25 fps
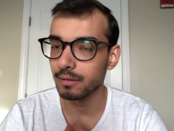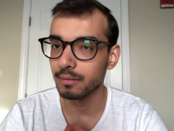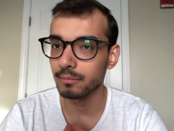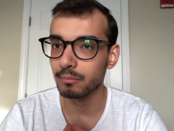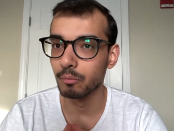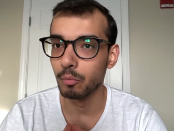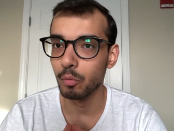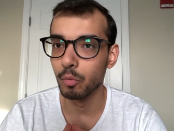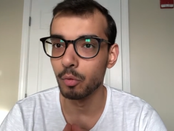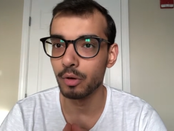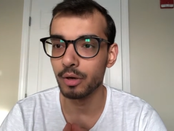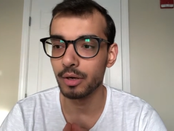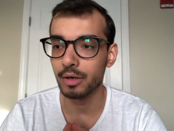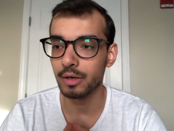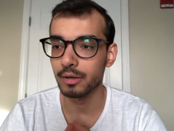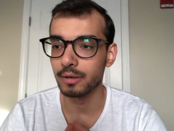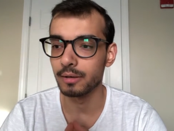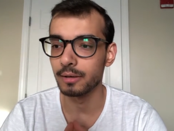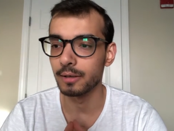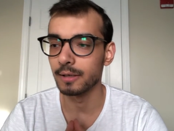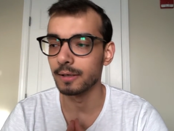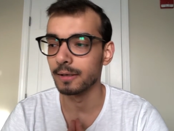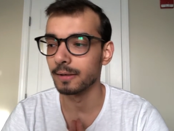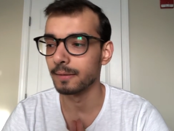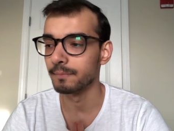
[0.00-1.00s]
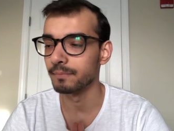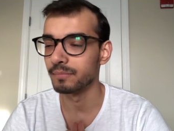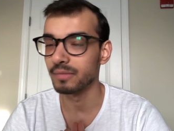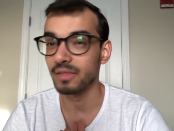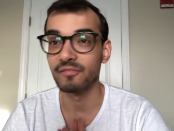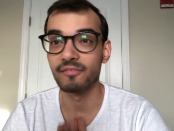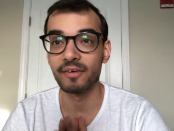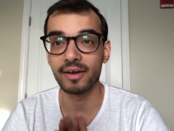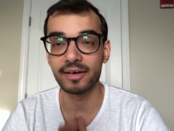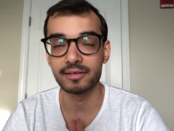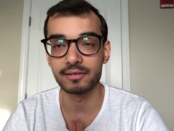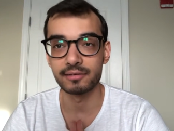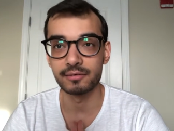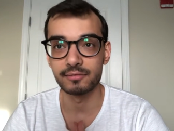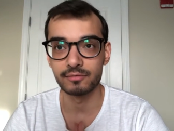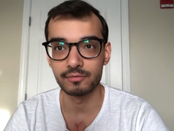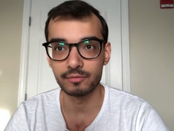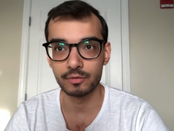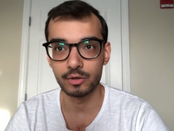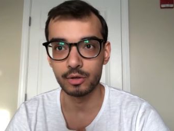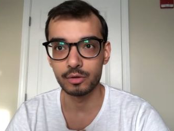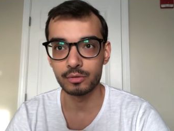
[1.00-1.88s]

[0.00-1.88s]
more effective.